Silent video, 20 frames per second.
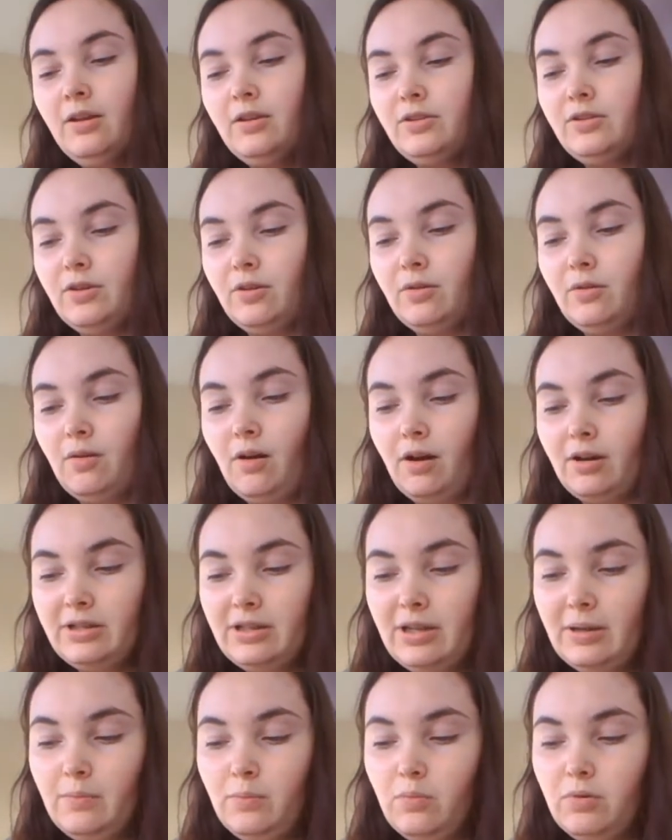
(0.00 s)
So our
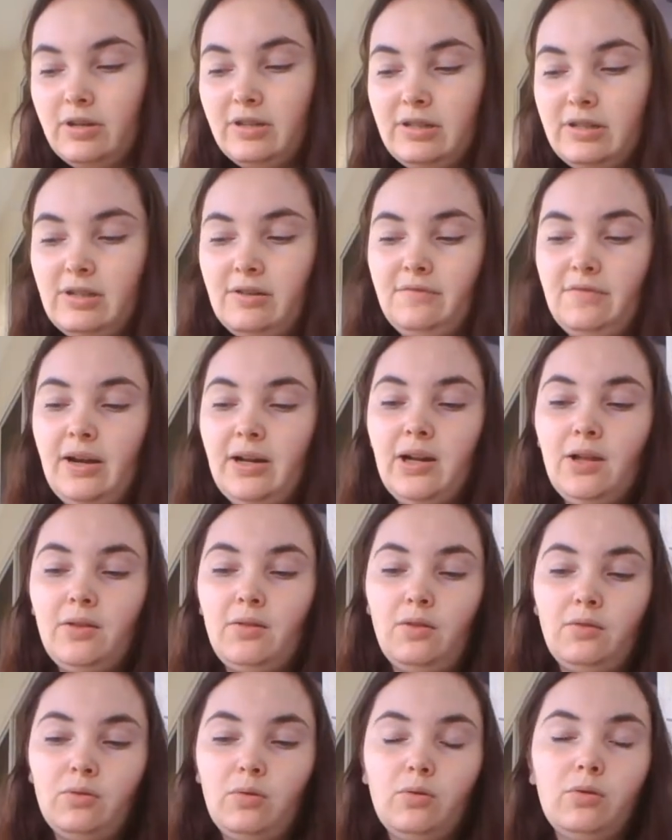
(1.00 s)
step 1 is to find out
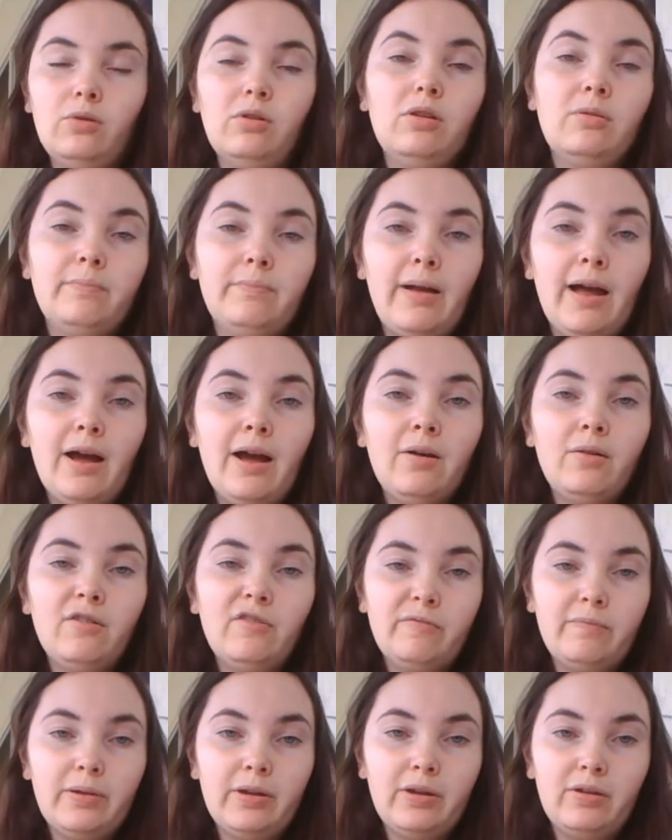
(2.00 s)
the total
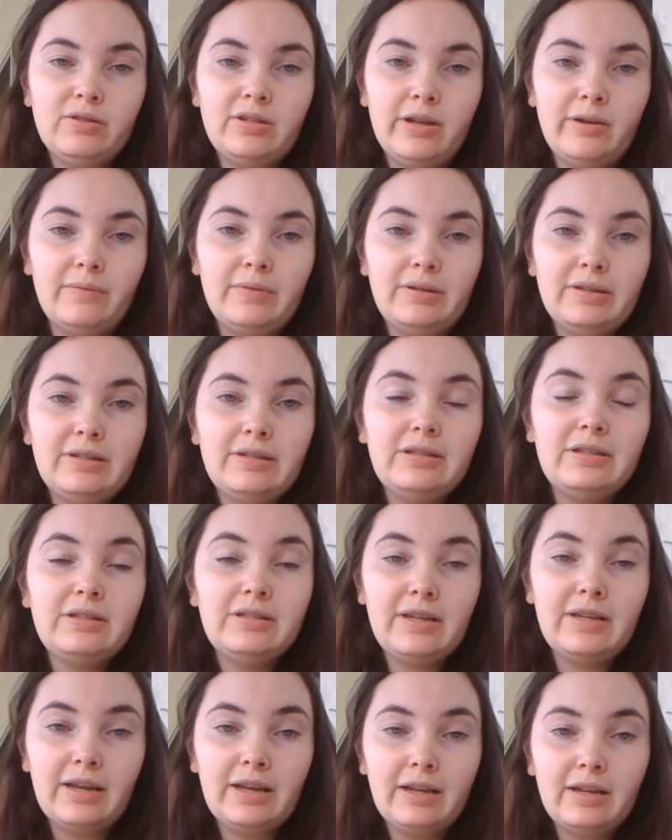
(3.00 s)
amount of pills I would need to
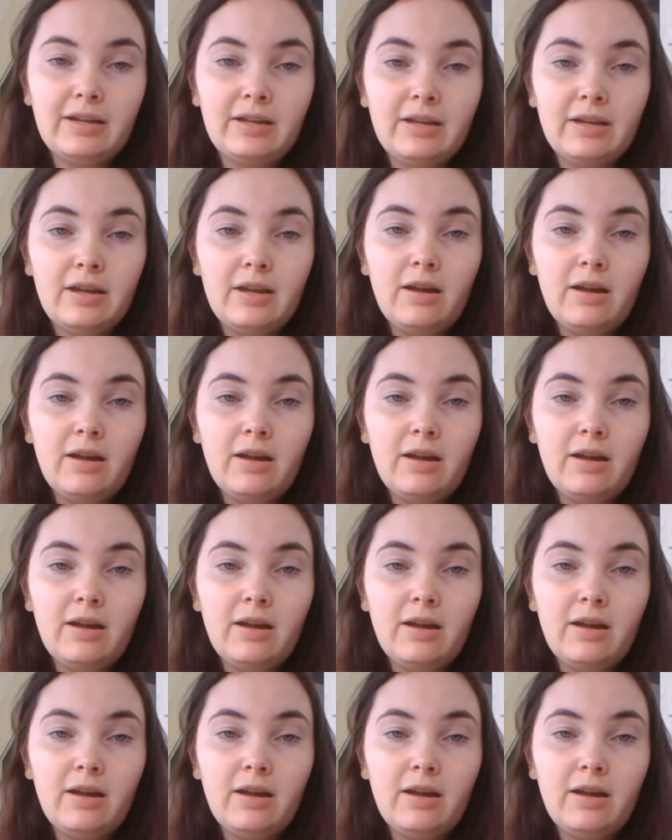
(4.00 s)
take